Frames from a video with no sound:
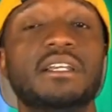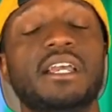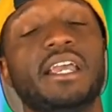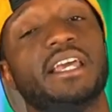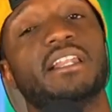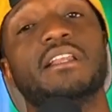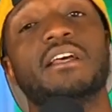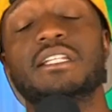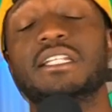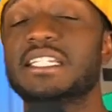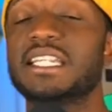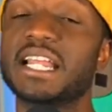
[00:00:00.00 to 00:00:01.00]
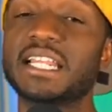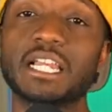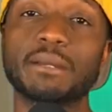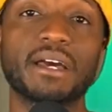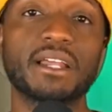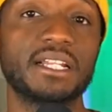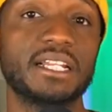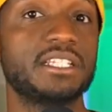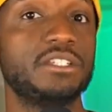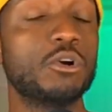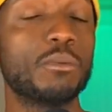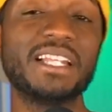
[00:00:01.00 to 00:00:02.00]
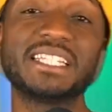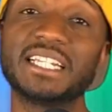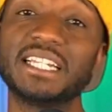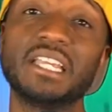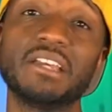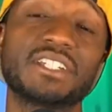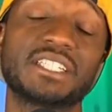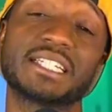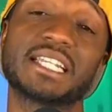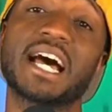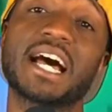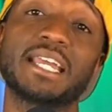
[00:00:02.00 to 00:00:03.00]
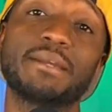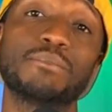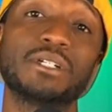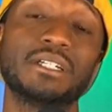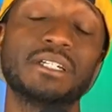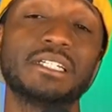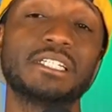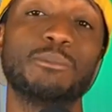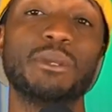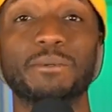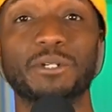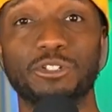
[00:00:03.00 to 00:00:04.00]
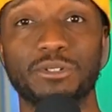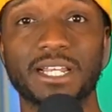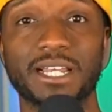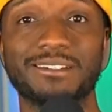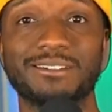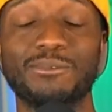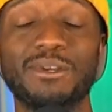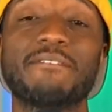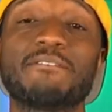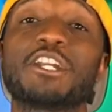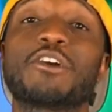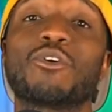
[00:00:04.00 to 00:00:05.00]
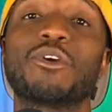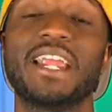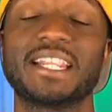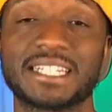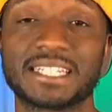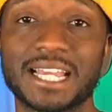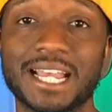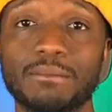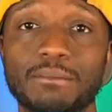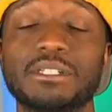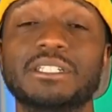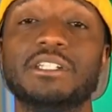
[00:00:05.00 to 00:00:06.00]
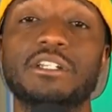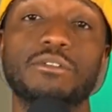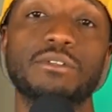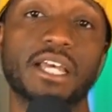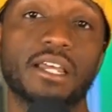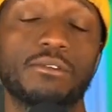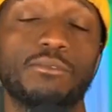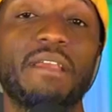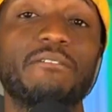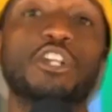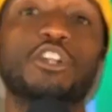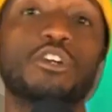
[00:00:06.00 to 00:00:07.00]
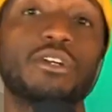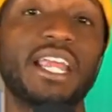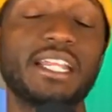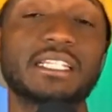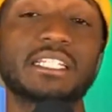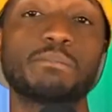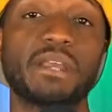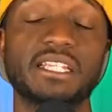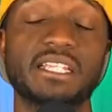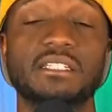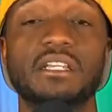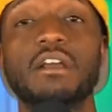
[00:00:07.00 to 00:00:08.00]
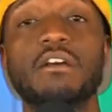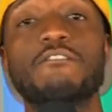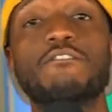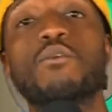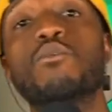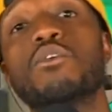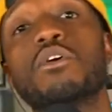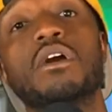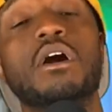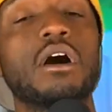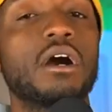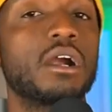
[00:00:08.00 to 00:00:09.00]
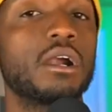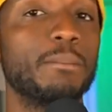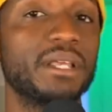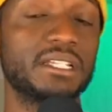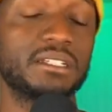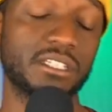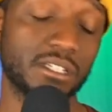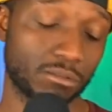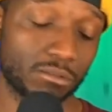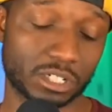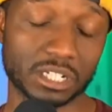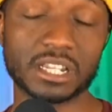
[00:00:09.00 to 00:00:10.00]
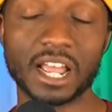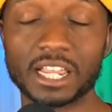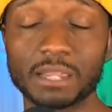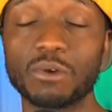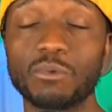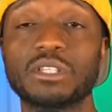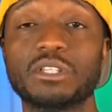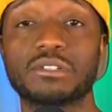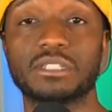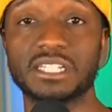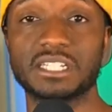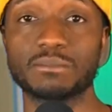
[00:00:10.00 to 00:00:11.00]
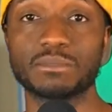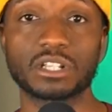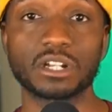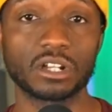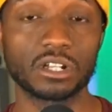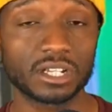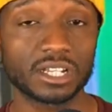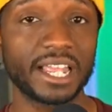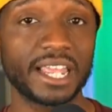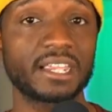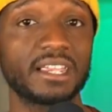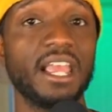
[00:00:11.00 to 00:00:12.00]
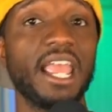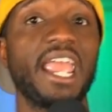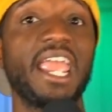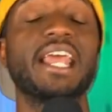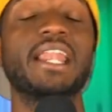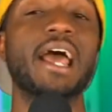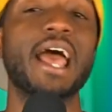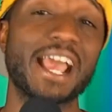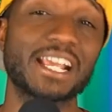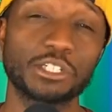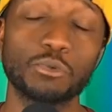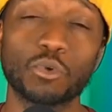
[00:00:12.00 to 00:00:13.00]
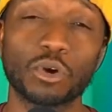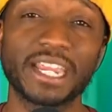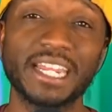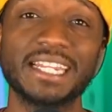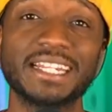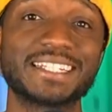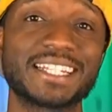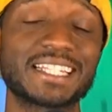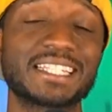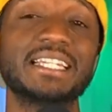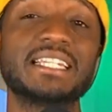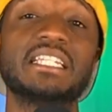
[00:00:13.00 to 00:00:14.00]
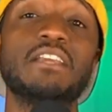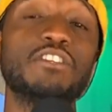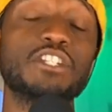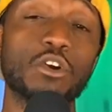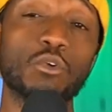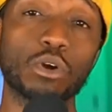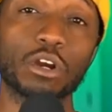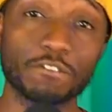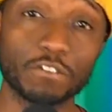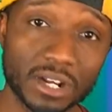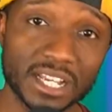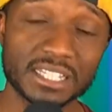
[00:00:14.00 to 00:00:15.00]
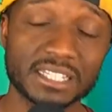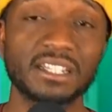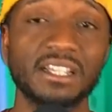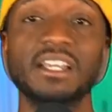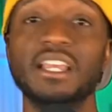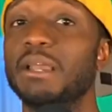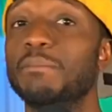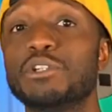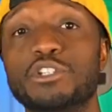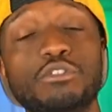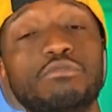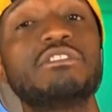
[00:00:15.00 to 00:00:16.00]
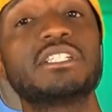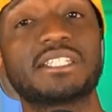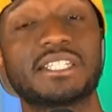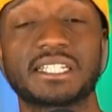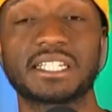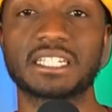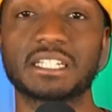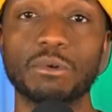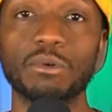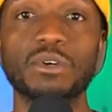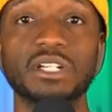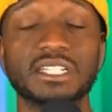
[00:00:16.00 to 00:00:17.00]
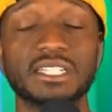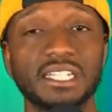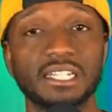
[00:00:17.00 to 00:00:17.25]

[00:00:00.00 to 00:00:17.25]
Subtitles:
And the sad thing about it is nobody's going to give us the time to be able to do that. We have to create the time to do that. We have to create the space for our ability to document what those systems are going to look like and actually working in and test it to see if it's going to work for us and produce the success that we want to see.